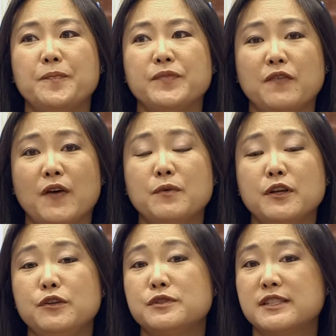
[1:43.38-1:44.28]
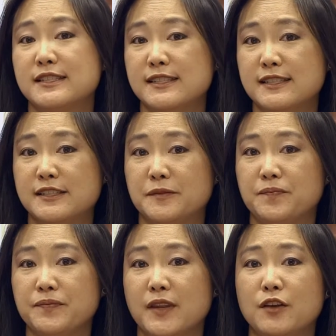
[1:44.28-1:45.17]
if I want to use this
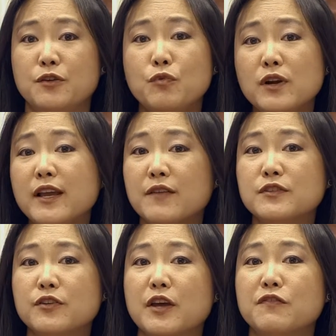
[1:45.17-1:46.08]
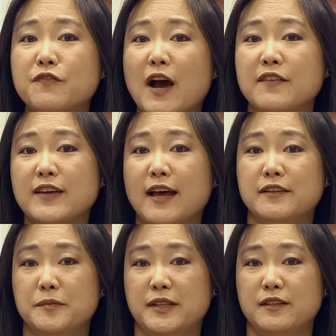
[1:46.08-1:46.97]
system, you really have to look at 5
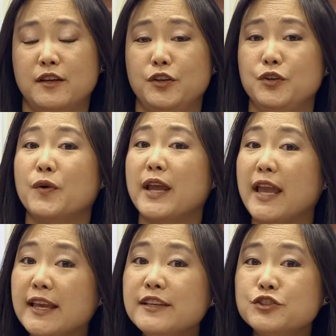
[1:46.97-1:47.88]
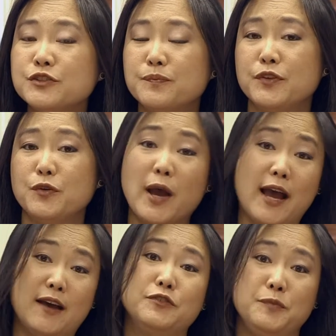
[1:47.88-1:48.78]
elements. Your age, you
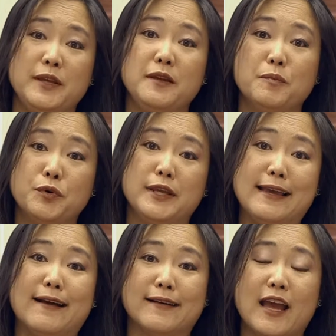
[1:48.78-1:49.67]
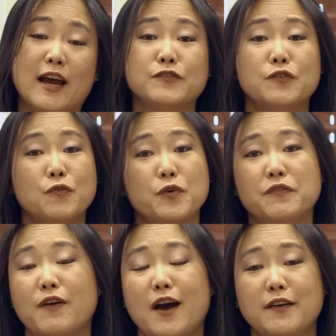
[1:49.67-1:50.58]
have to be pretty young. After
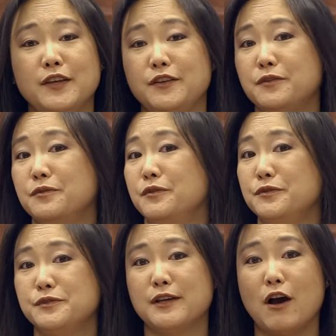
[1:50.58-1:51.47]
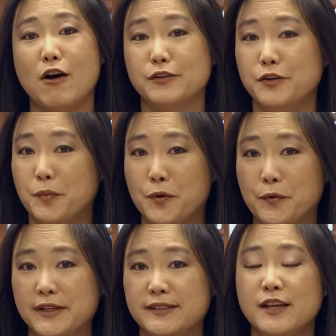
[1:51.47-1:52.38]
45, you lose all your
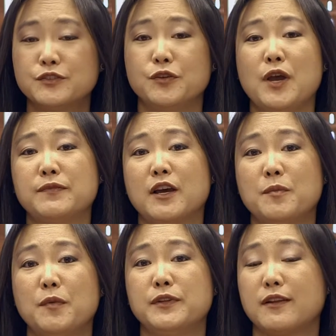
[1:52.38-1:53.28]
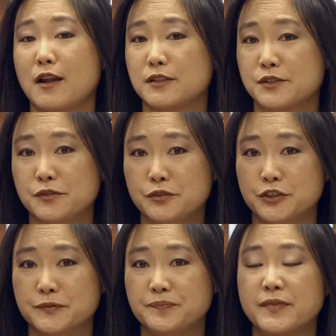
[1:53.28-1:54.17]
points. So you have to come up with another solution.